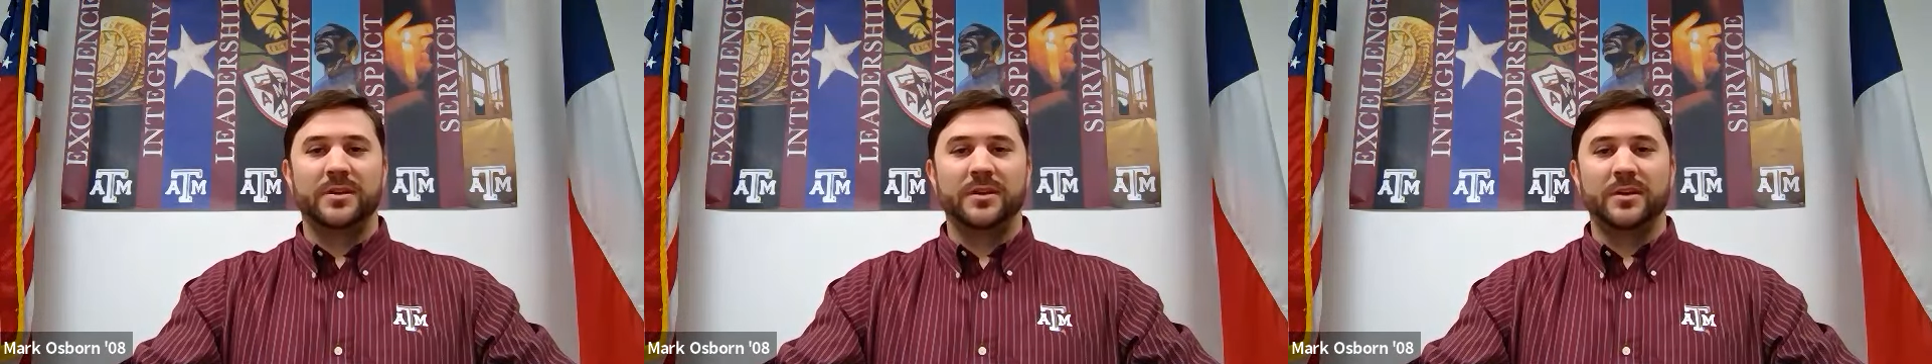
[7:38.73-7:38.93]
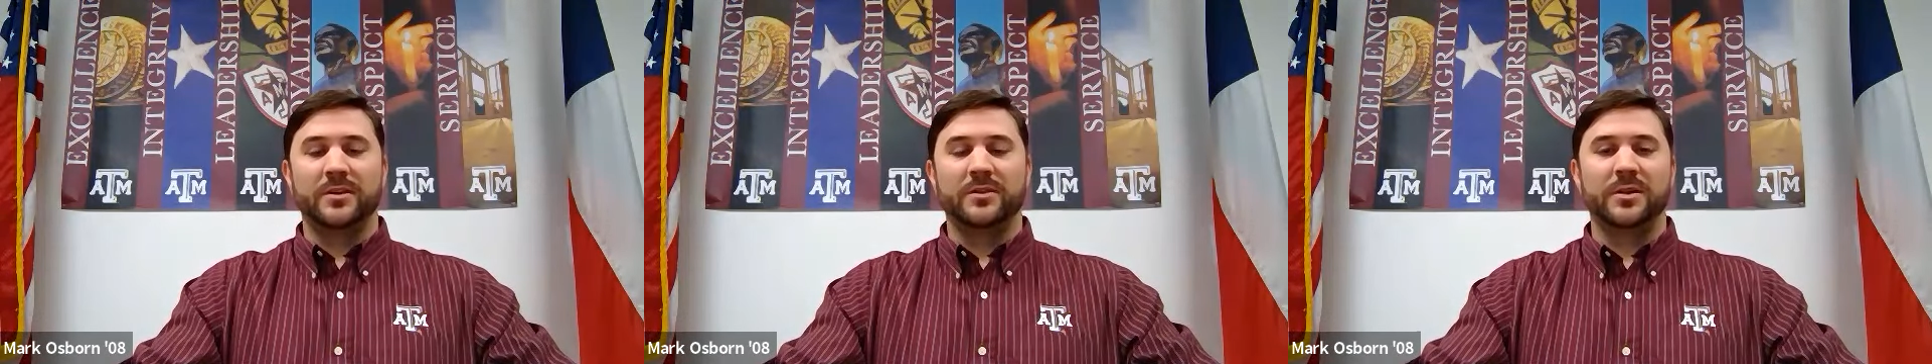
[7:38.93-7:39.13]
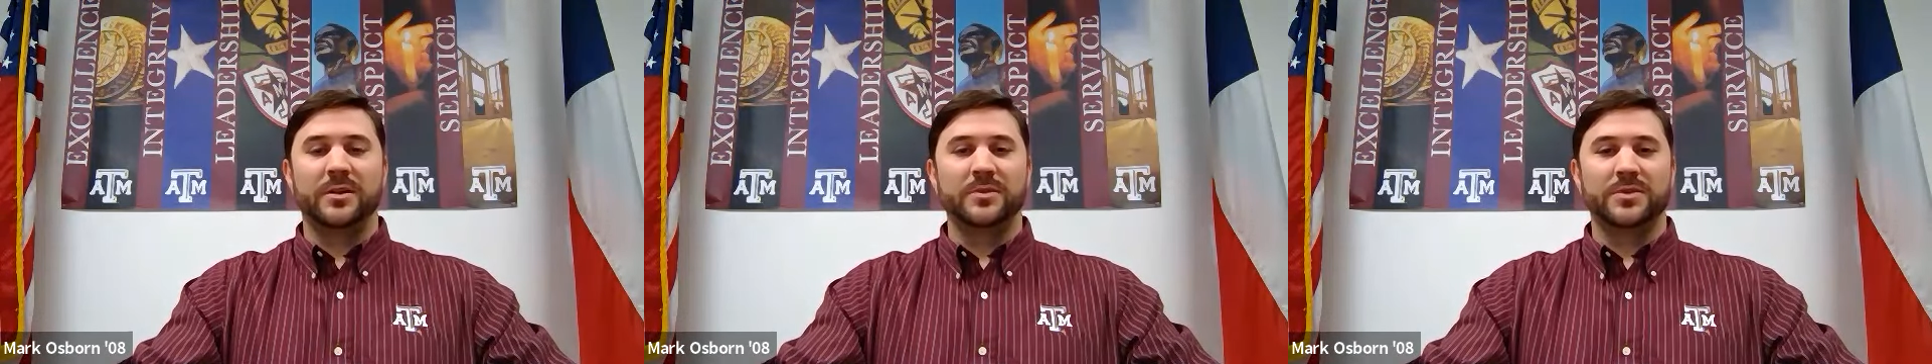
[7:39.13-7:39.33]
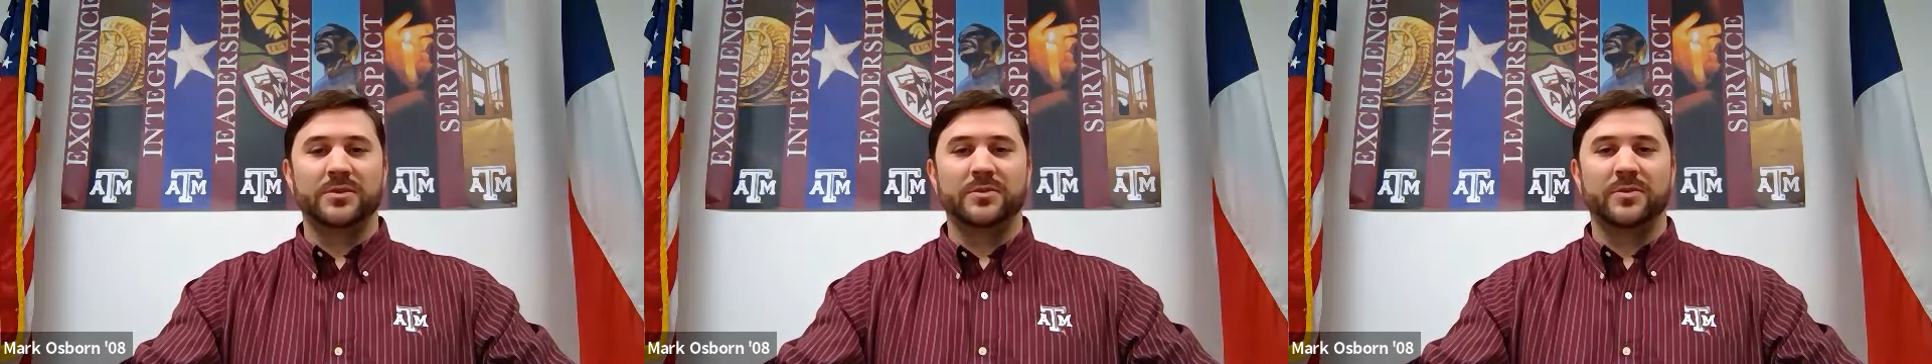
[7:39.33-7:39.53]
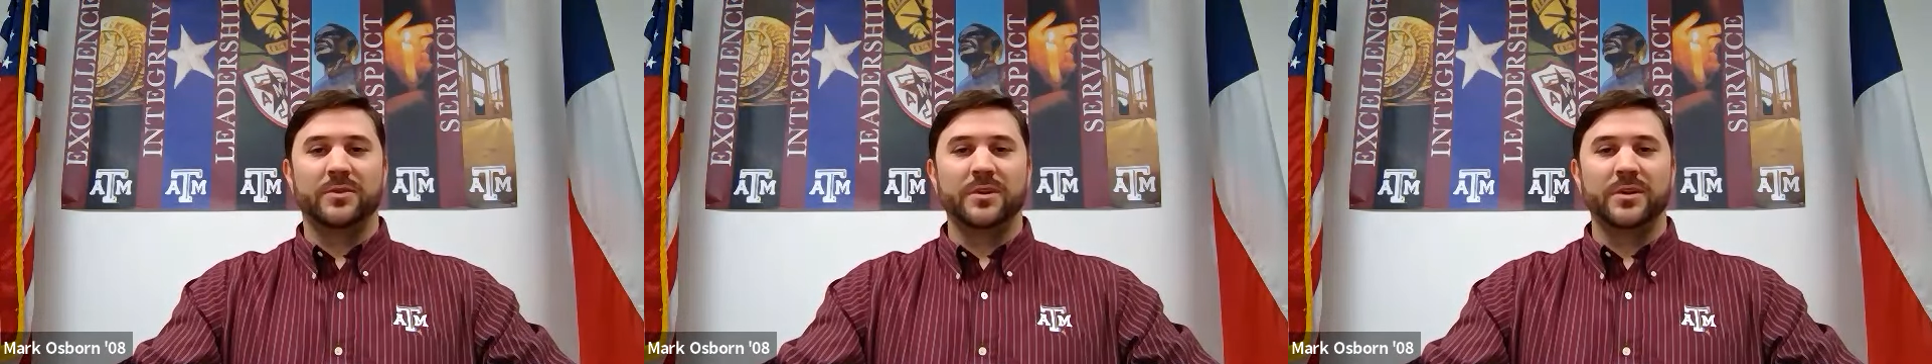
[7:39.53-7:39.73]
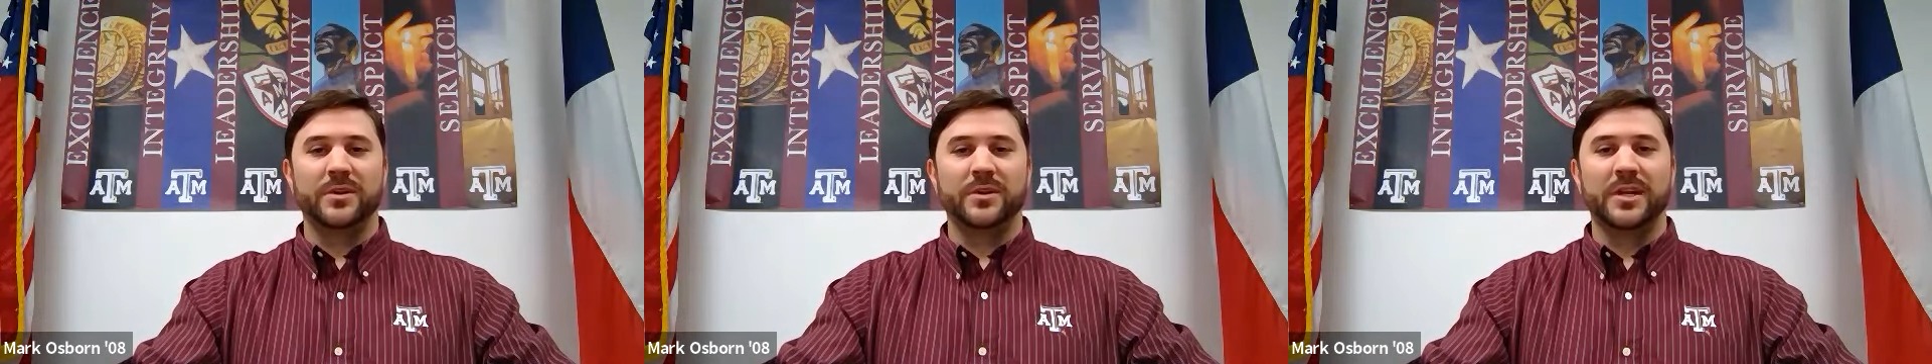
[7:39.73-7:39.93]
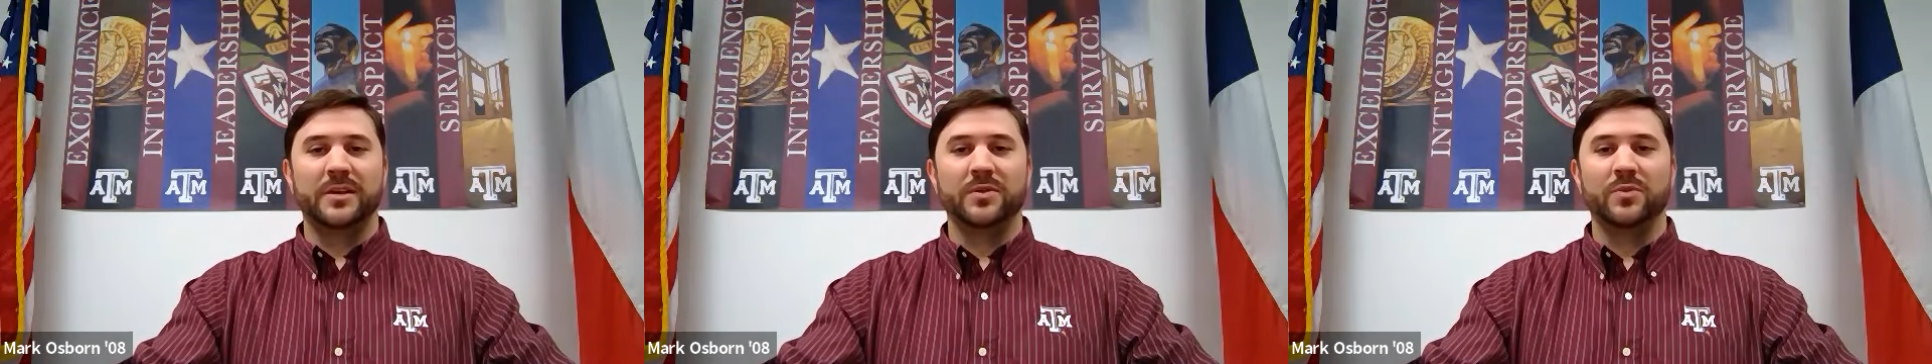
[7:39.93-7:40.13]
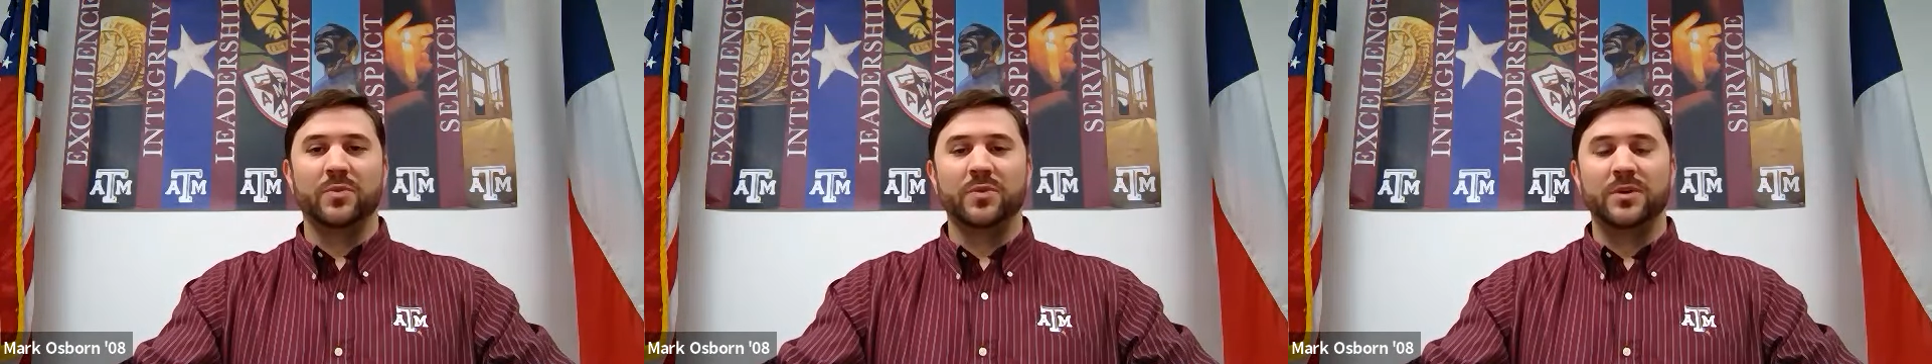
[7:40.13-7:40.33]
our club historian,
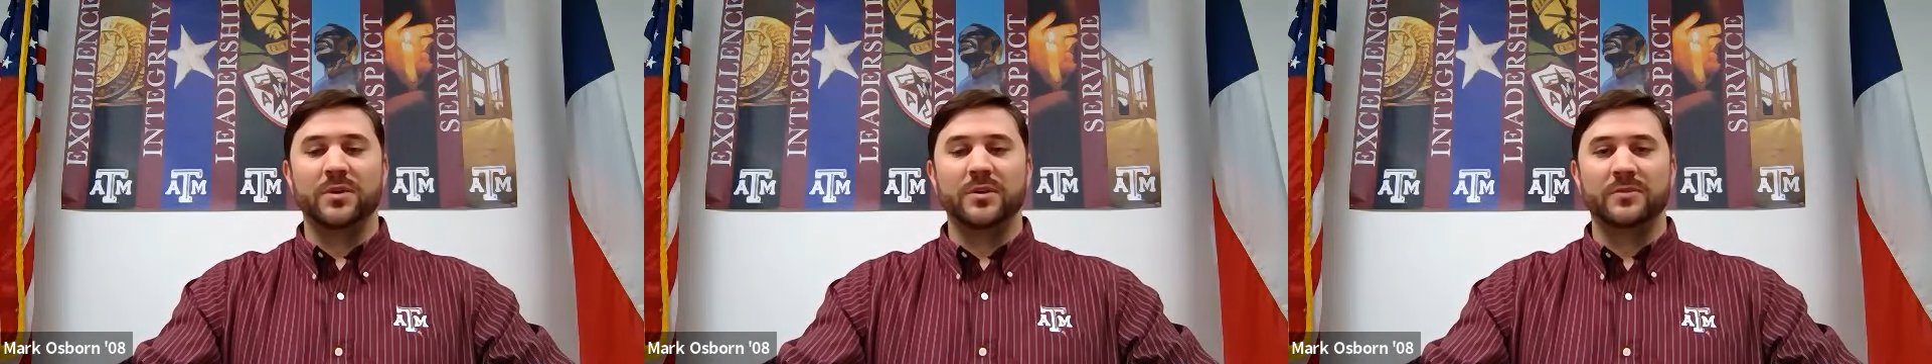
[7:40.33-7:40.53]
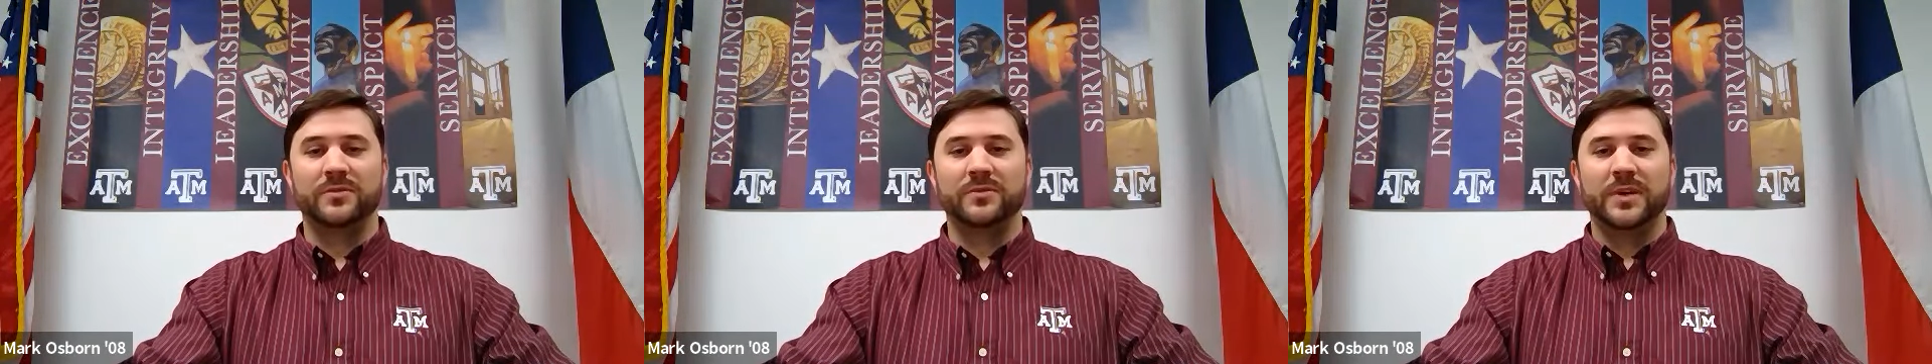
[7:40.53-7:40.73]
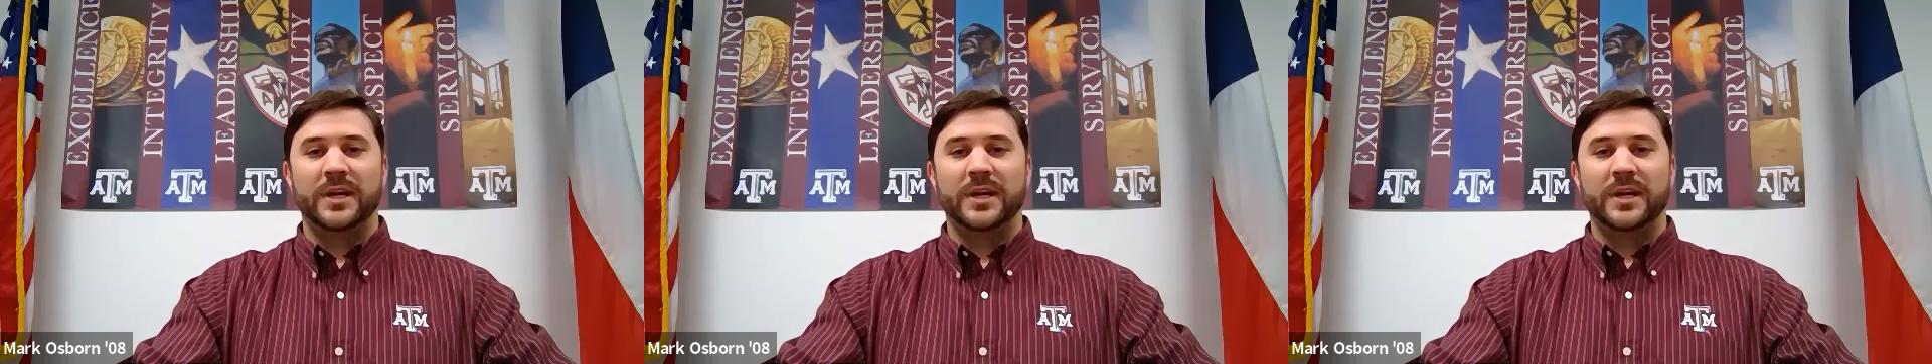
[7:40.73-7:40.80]
David Wolf,